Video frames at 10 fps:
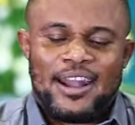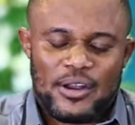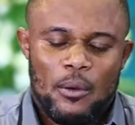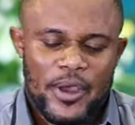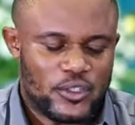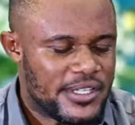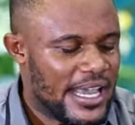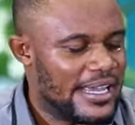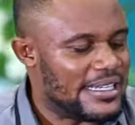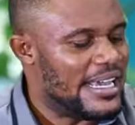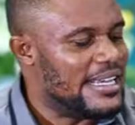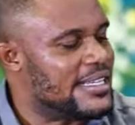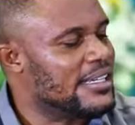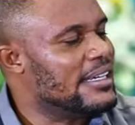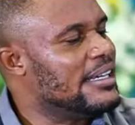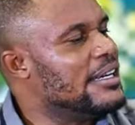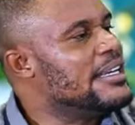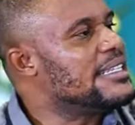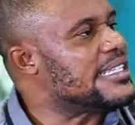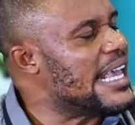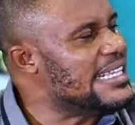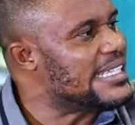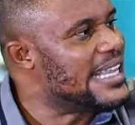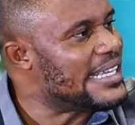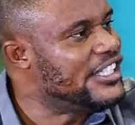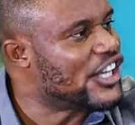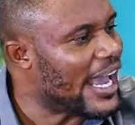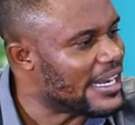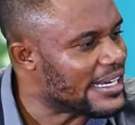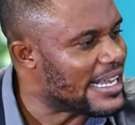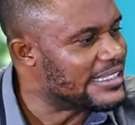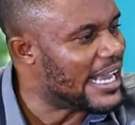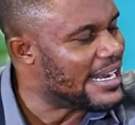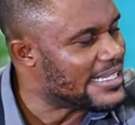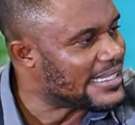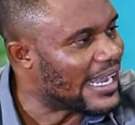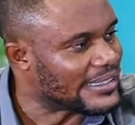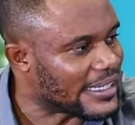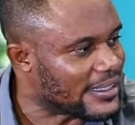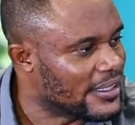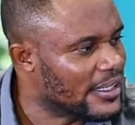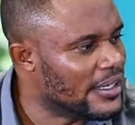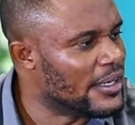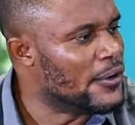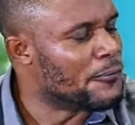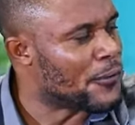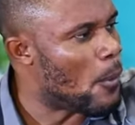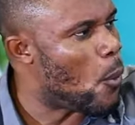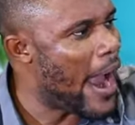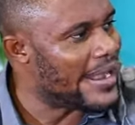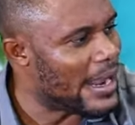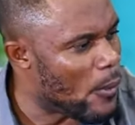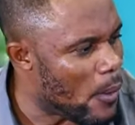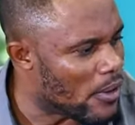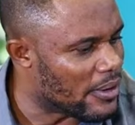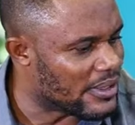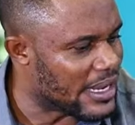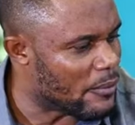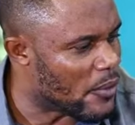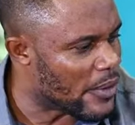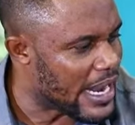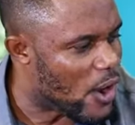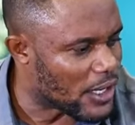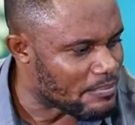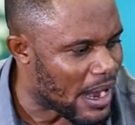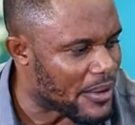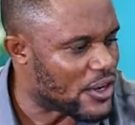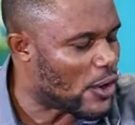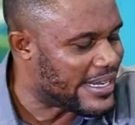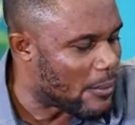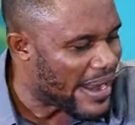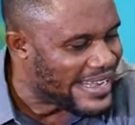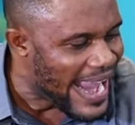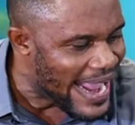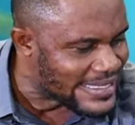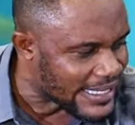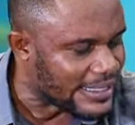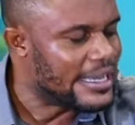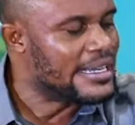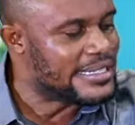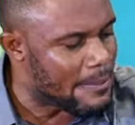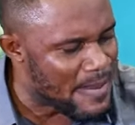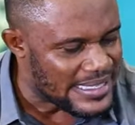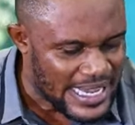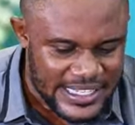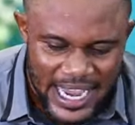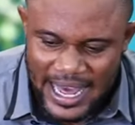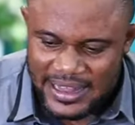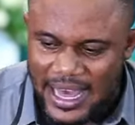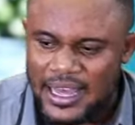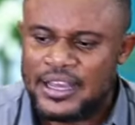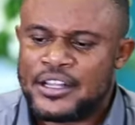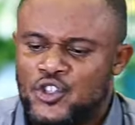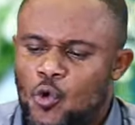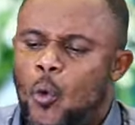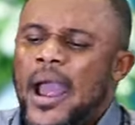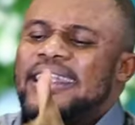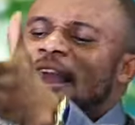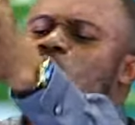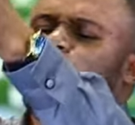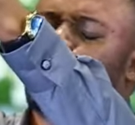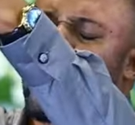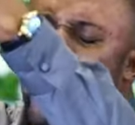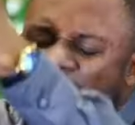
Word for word: Another way to say it is since the journey, the journey started from where they were, they, they got married or they were dating, they met each other to when they got to